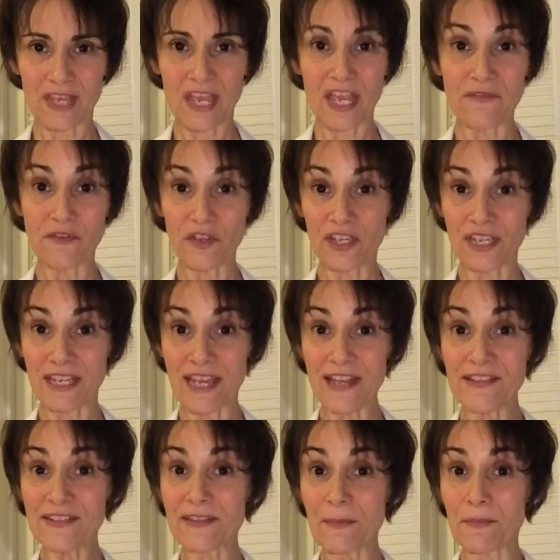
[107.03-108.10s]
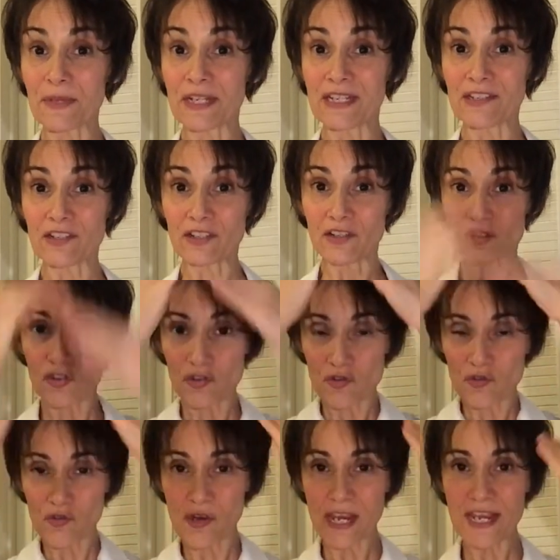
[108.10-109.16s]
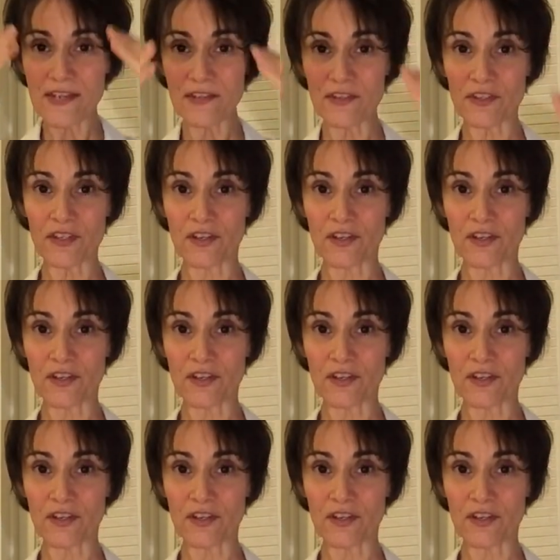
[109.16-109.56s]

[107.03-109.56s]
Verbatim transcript: If you can get somebody to trace